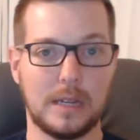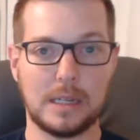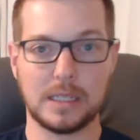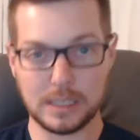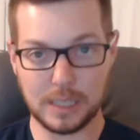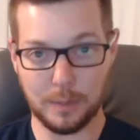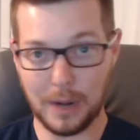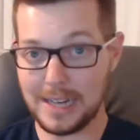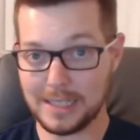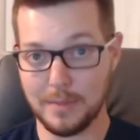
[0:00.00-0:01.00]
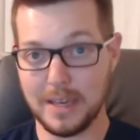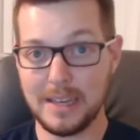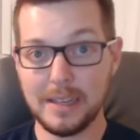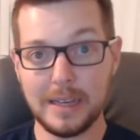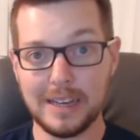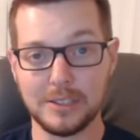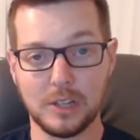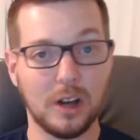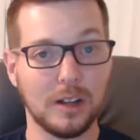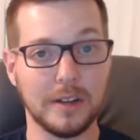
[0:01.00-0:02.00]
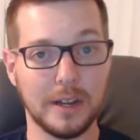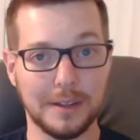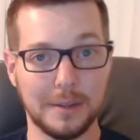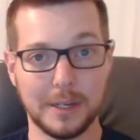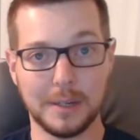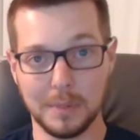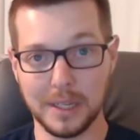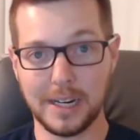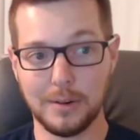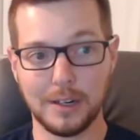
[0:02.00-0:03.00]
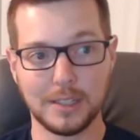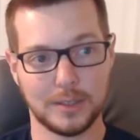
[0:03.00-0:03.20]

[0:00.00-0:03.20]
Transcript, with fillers: surprised me. It was called Unlimited Blade Works,